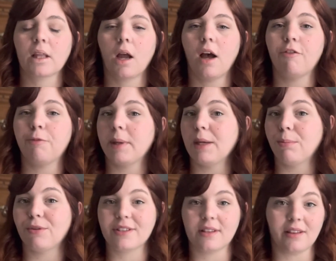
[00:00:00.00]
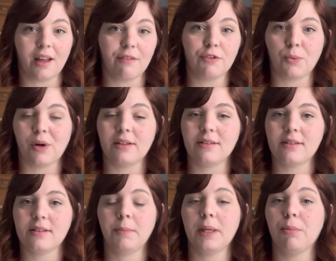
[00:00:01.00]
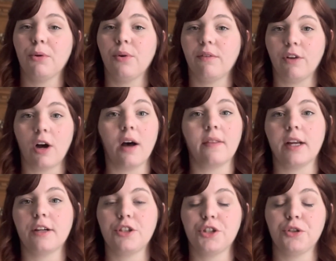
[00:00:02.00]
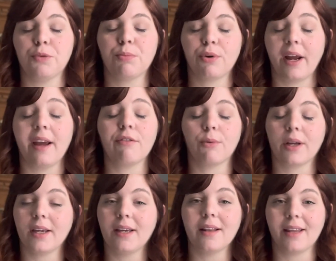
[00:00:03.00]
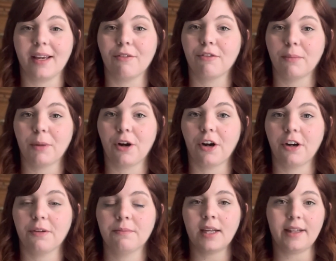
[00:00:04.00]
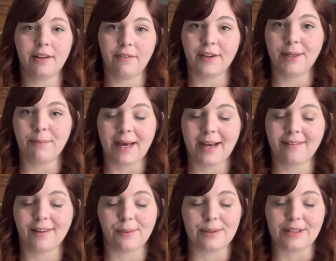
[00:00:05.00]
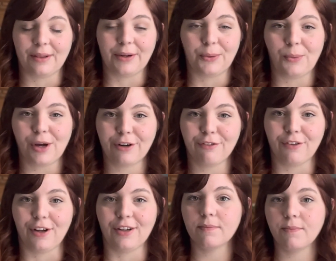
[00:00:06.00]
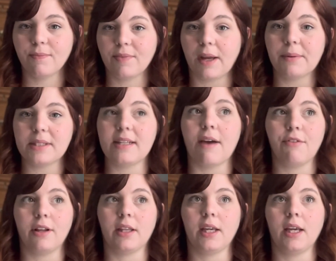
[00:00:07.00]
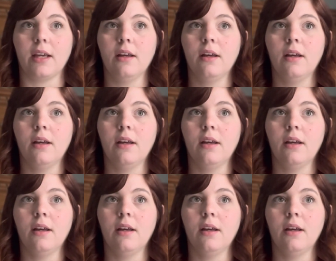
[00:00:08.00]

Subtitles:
of people's loved ones, people who have gone there to pray for healing from her. At the very back, there was a little waterfall. That was definitely